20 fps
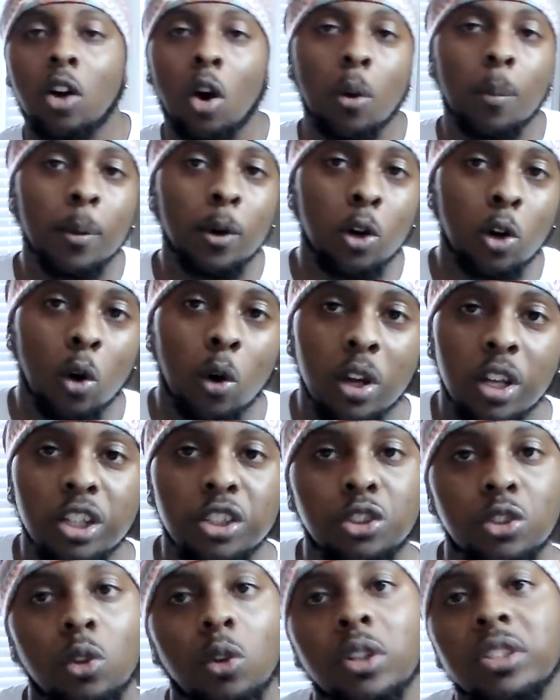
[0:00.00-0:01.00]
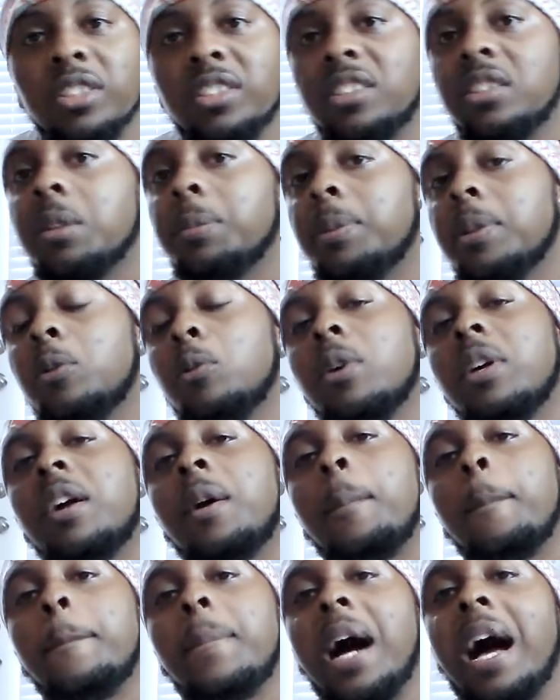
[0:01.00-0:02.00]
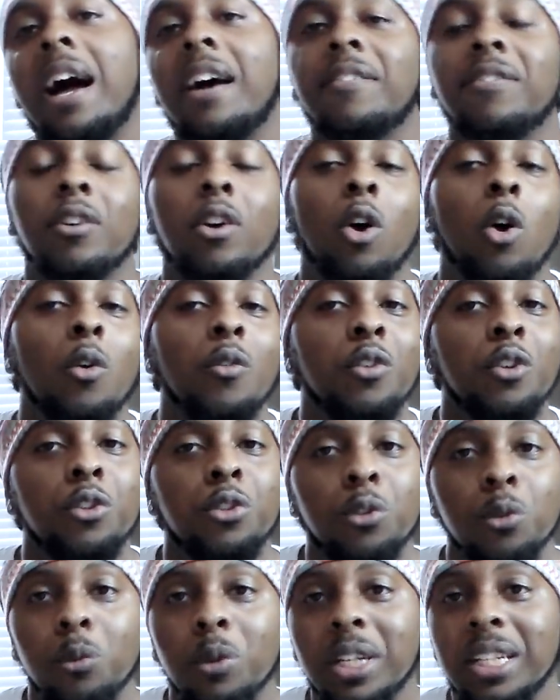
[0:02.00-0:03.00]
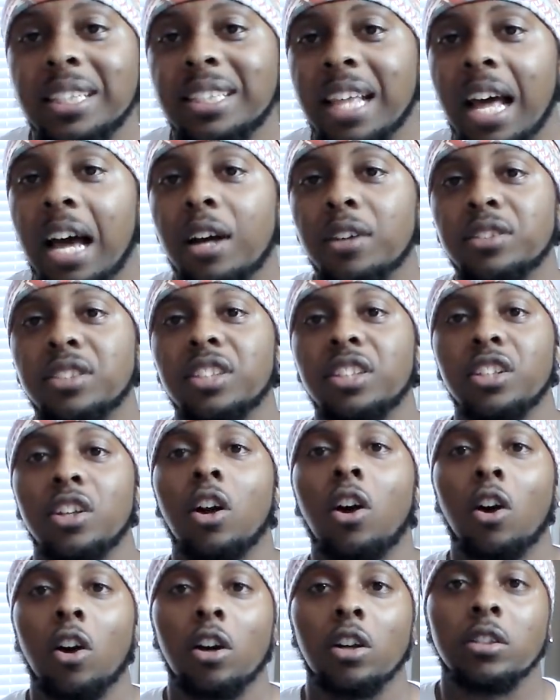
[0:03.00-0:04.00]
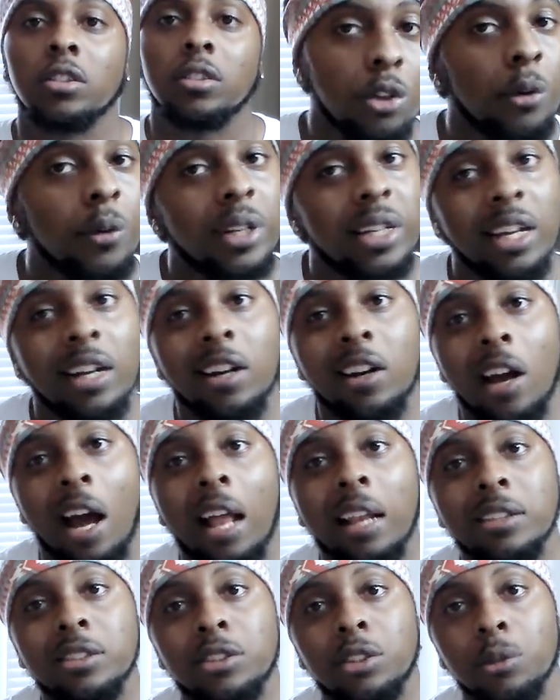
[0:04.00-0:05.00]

Colt McCoy and Jordan Shipley would combine for over 3,000 yards during their college